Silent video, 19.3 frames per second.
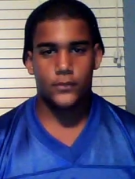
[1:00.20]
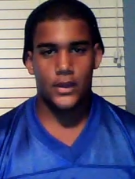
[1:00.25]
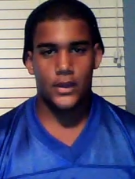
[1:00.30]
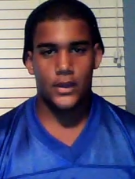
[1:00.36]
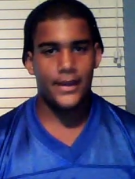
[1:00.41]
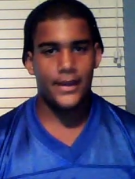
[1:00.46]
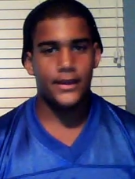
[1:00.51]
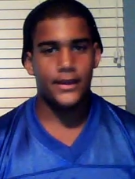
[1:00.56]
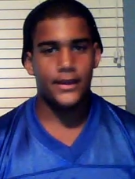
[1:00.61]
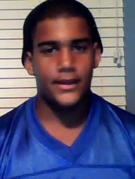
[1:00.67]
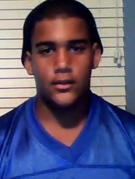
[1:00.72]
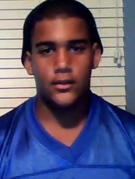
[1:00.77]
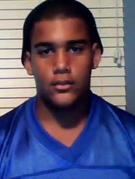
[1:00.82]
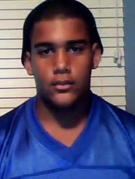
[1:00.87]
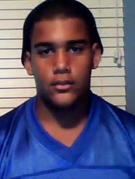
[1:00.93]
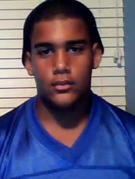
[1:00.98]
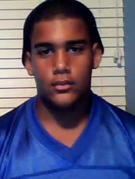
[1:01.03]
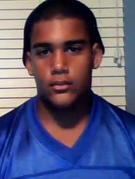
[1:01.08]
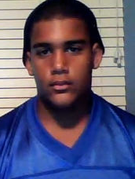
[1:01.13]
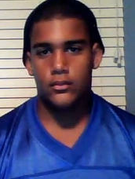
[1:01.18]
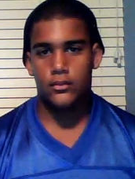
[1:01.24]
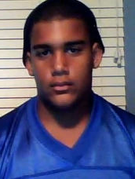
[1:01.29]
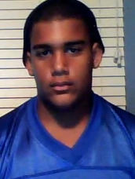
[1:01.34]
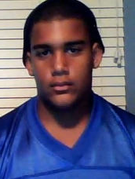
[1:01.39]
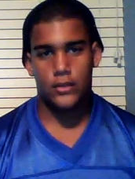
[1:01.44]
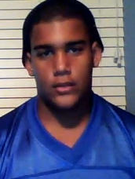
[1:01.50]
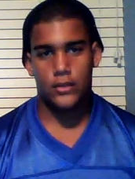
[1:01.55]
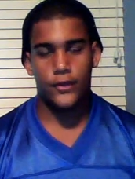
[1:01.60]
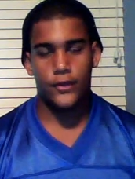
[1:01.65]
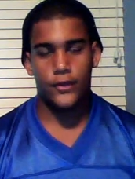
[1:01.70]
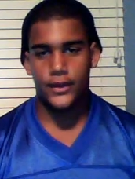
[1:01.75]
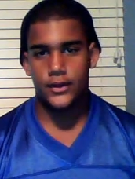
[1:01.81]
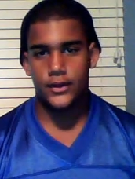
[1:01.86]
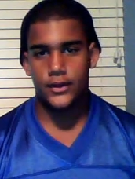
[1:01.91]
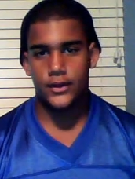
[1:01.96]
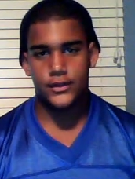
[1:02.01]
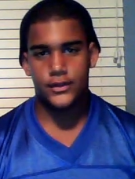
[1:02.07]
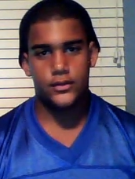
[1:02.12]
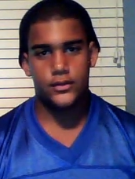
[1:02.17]
in other
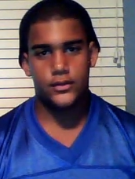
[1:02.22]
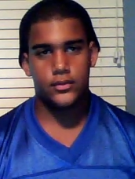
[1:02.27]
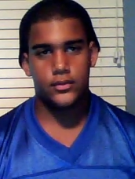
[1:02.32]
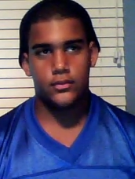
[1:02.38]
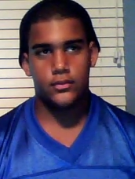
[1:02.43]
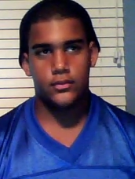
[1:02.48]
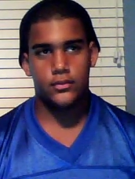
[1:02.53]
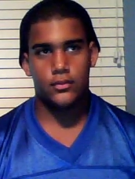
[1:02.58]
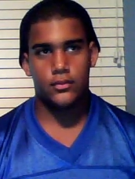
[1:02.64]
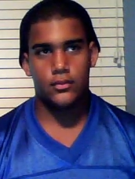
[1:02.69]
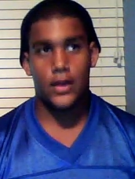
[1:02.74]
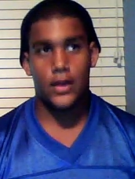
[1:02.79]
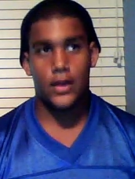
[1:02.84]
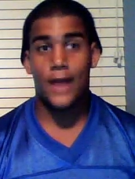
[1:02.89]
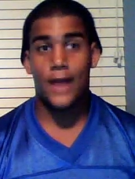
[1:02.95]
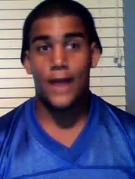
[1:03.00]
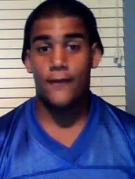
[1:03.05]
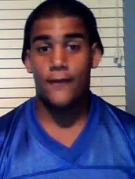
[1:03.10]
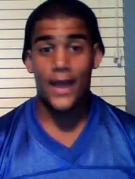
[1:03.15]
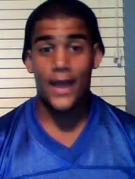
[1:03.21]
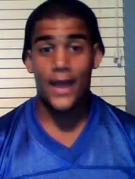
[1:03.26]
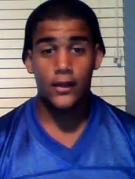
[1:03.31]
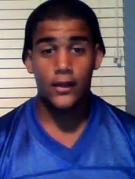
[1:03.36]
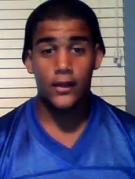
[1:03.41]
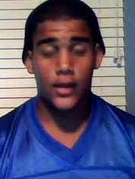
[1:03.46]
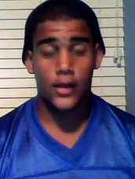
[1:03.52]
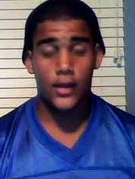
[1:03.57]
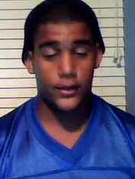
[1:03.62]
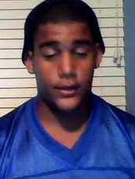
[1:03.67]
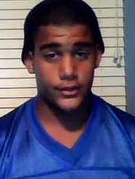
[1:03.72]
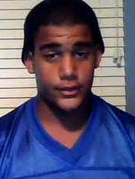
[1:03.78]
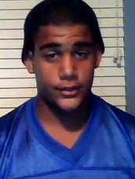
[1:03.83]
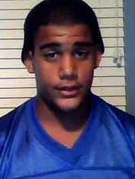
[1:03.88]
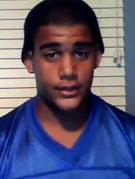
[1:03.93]
years. I've had counselors